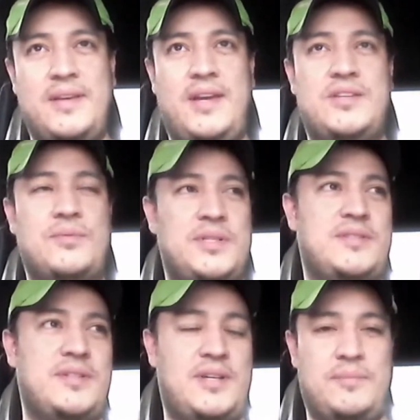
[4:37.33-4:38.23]
age
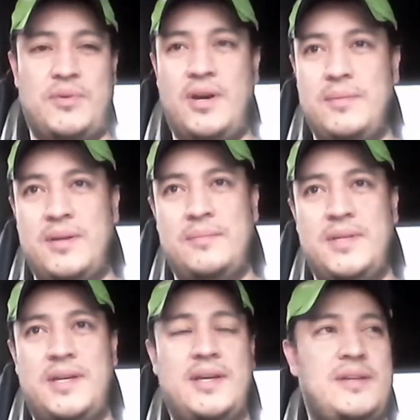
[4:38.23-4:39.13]
was not a
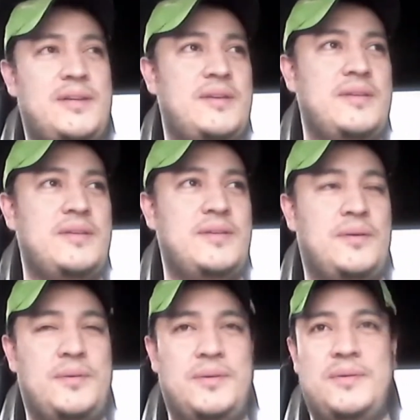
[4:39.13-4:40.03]
problem, that, you
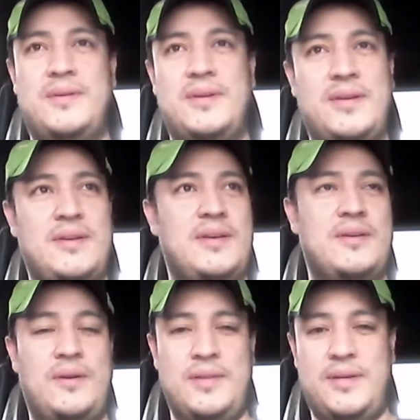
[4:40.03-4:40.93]
know,
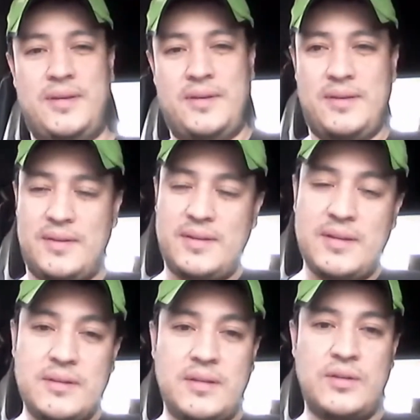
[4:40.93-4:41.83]
all the
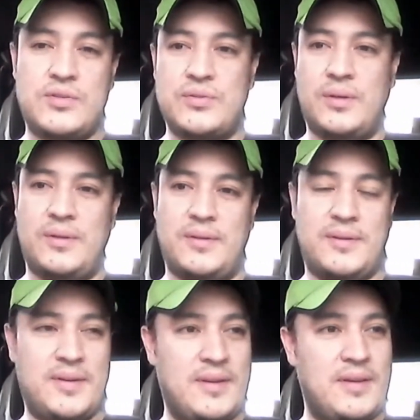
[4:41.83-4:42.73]

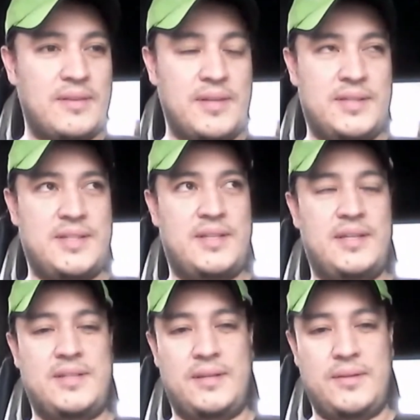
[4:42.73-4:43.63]
usual things that
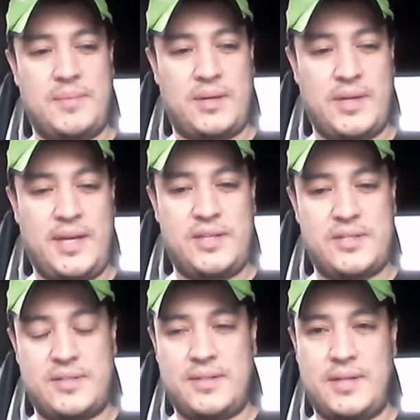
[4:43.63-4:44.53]
they tell you about
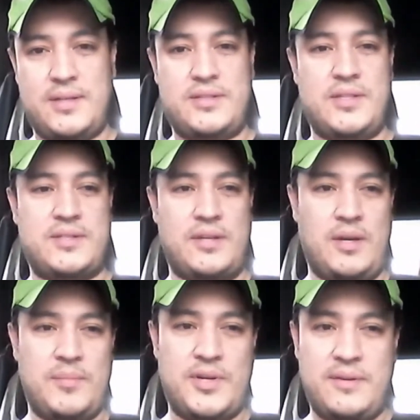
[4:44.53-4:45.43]
age, that it's just a
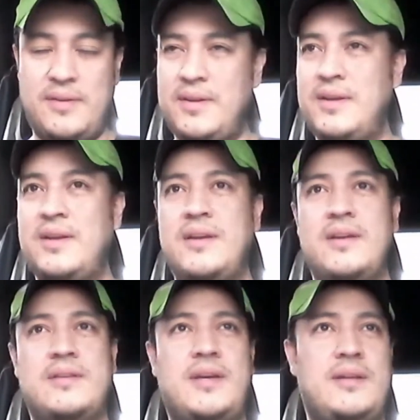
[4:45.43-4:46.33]
number,
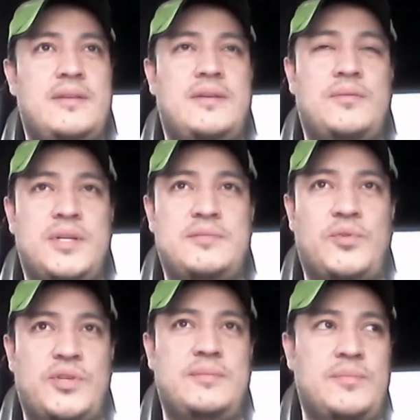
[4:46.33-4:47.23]
that what's
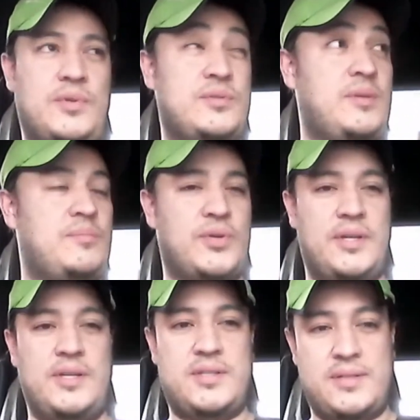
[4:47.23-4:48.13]
most
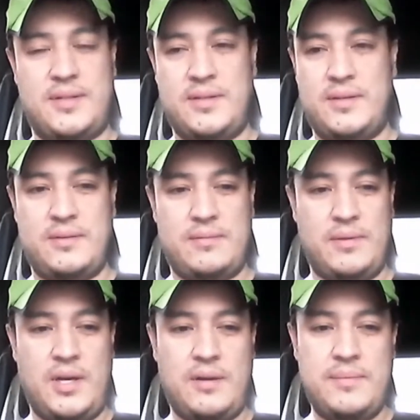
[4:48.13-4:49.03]
important is
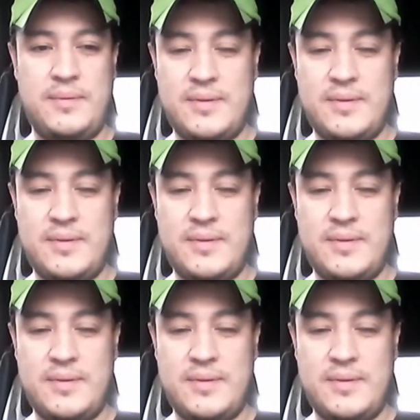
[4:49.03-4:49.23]
love